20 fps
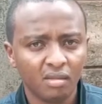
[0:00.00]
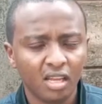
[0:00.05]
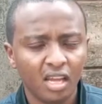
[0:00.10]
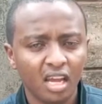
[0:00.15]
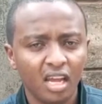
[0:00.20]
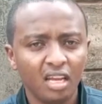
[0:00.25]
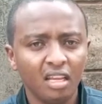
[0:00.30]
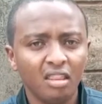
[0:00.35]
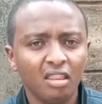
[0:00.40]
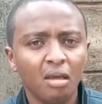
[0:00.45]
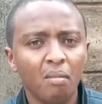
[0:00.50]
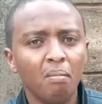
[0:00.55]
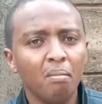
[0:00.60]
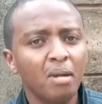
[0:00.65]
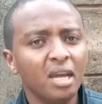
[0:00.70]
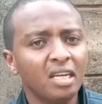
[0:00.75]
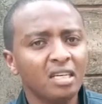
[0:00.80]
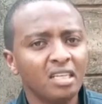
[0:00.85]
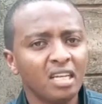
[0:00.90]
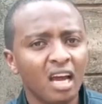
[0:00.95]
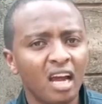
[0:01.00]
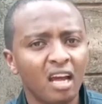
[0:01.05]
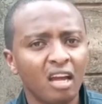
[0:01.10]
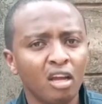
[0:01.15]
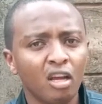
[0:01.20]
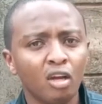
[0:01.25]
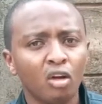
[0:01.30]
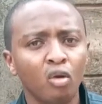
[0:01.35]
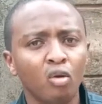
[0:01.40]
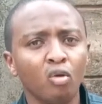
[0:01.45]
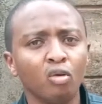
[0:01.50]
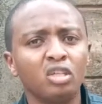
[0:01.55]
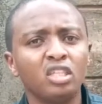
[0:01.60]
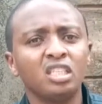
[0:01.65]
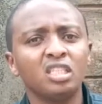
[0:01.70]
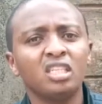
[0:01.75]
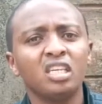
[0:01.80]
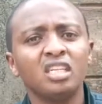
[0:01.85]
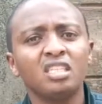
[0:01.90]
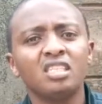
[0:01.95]
And the mentor
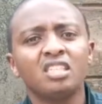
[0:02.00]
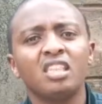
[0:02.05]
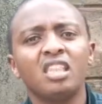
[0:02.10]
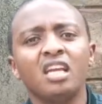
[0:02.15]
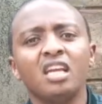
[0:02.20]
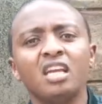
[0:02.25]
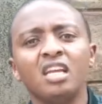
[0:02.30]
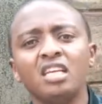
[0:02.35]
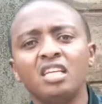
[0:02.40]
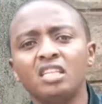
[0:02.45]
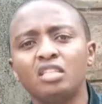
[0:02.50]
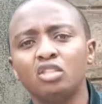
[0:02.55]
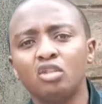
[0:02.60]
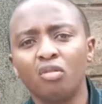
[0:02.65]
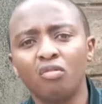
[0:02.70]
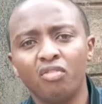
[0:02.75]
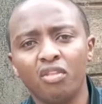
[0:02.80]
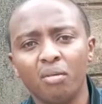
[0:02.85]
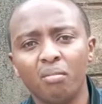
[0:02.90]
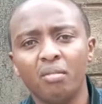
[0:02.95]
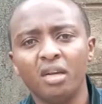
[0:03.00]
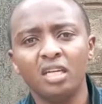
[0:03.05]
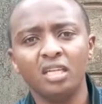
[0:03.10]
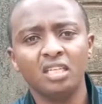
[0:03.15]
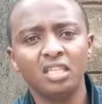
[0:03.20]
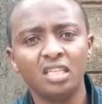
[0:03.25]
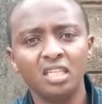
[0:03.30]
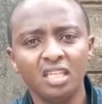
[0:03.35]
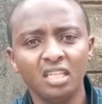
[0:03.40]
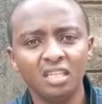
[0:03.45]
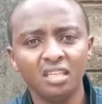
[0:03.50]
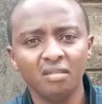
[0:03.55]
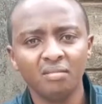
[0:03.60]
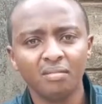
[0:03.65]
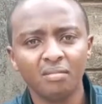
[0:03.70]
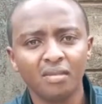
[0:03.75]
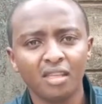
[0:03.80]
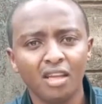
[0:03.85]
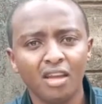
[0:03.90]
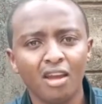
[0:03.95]
notices the needs of the mentee
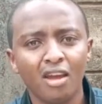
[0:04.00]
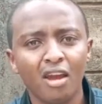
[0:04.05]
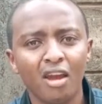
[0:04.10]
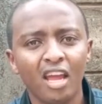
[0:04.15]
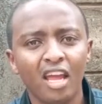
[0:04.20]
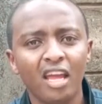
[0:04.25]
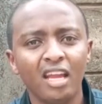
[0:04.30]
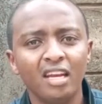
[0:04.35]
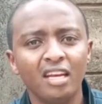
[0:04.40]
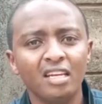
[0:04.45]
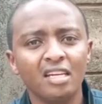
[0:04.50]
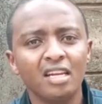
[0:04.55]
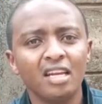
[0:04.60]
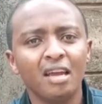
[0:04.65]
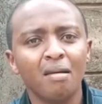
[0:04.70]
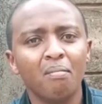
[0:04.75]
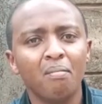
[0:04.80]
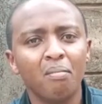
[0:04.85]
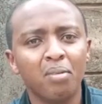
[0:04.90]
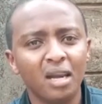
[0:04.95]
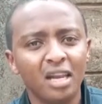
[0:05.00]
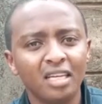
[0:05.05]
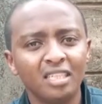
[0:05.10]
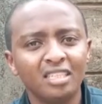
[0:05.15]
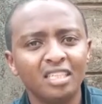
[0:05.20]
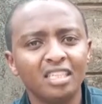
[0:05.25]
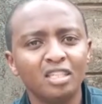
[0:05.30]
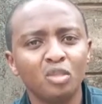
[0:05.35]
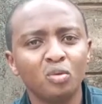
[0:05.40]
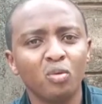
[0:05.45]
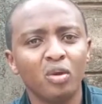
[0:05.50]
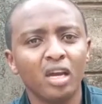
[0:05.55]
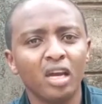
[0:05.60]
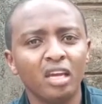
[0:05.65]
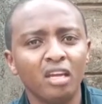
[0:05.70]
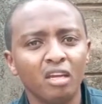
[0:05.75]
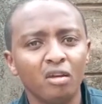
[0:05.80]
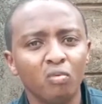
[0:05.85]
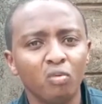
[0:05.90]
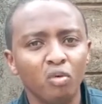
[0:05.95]
and places where
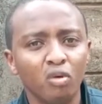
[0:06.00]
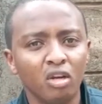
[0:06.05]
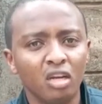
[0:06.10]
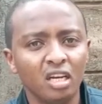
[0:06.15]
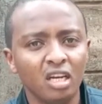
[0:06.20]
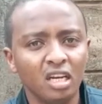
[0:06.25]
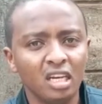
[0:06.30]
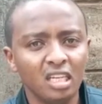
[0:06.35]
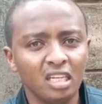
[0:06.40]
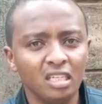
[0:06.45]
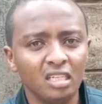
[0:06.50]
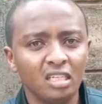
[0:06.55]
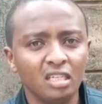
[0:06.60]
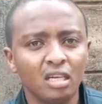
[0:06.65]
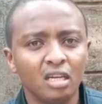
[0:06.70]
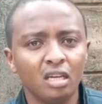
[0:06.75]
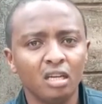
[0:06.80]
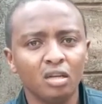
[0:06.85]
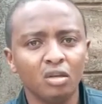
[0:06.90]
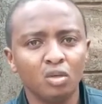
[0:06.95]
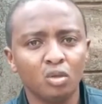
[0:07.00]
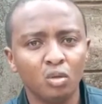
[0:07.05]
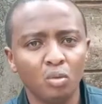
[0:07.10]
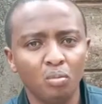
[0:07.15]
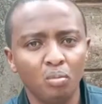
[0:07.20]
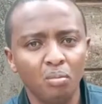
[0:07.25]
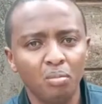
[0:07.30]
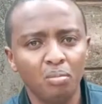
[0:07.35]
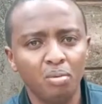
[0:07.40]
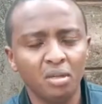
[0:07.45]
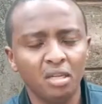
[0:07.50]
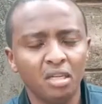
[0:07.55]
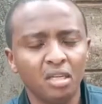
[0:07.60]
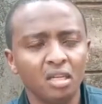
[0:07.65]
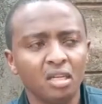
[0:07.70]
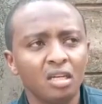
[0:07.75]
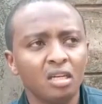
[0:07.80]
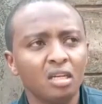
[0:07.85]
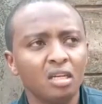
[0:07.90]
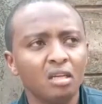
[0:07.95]
he would need to be
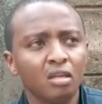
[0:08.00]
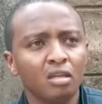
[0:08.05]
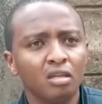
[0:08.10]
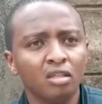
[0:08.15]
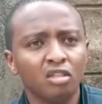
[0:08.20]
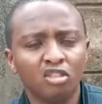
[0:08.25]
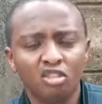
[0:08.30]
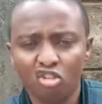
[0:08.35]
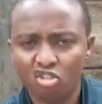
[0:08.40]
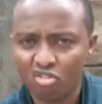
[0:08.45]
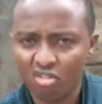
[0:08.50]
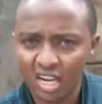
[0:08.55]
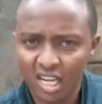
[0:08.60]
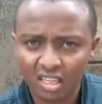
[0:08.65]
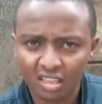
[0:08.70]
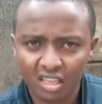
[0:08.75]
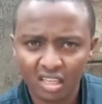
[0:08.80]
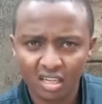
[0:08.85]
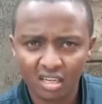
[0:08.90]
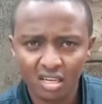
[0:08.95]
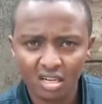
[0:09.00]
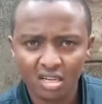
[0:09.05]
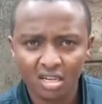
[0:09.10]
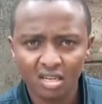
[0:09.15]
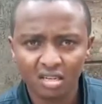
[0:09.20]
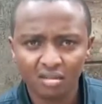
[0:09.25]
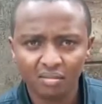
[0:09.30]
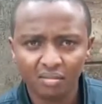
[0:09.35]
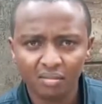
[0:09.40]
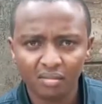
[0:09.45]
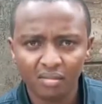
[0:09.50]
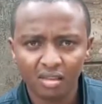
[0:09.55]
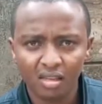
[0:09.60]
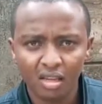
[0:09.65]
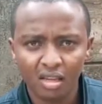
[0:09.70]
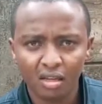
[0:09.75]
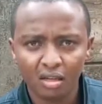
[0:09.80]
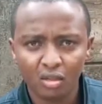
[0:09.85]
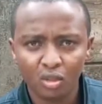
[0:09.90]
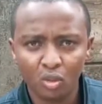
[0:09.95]
strengthened,
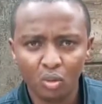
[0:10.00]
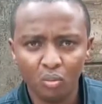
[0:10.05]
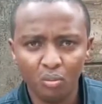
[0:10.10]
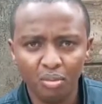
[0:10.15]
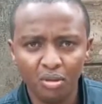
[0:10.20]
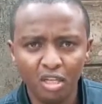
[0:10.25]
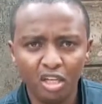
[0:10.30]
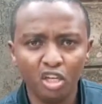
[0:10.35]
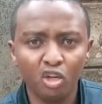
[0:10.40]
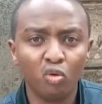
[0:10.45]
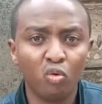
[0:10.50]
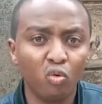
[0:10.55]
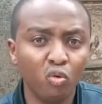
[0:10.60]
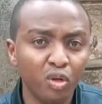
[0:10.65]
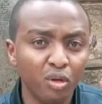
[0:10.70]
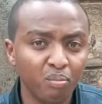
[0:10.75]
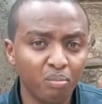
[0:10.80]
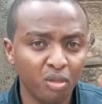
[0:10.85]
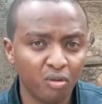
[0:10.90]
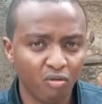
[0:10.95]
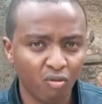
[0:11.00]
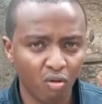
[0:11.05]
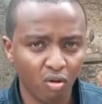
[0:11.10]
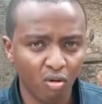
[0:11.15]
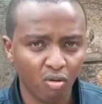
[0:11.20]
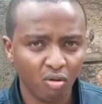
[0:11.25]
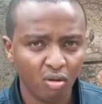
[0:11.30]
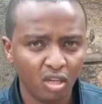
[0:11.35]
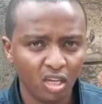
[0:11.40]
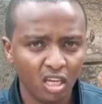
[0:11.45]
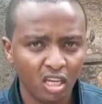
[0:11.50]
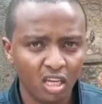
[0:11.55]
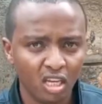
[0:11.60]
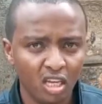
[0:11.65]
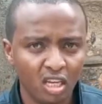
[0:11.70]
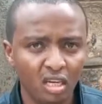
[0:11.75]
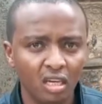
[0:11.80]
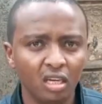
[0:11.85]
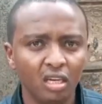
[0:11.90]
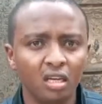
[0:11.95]
to be equipped for,
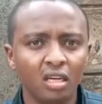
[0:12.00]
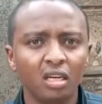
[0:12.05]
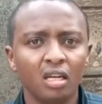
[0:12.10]
in